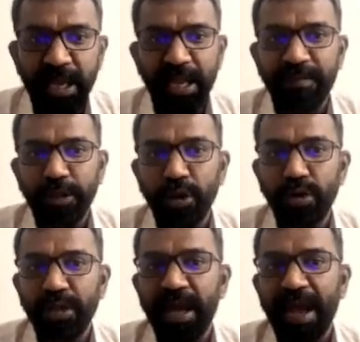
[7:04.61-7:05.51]
even though
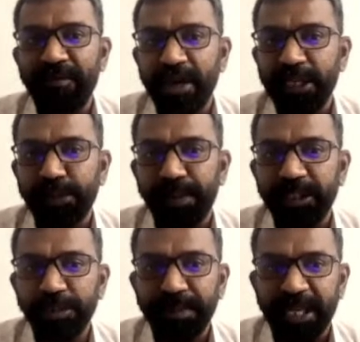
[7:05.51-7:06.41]
the average
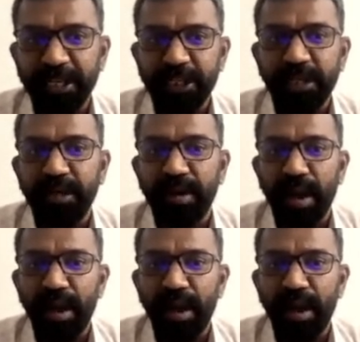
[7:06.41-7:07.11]
precipitation,